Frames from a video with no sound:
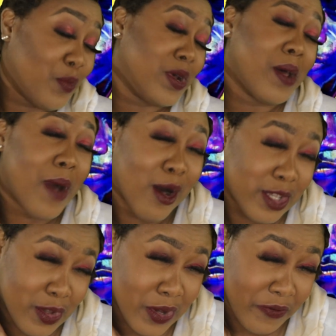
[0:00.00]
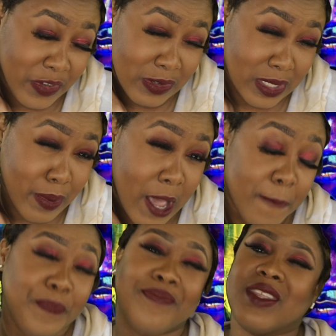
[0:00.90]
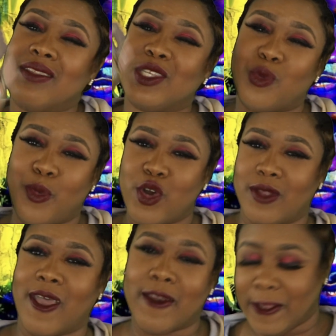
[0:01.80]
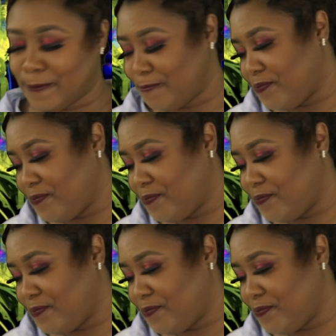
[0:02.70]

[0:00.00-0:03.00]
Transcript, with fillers: But what I'm also confused about, this reporter lady.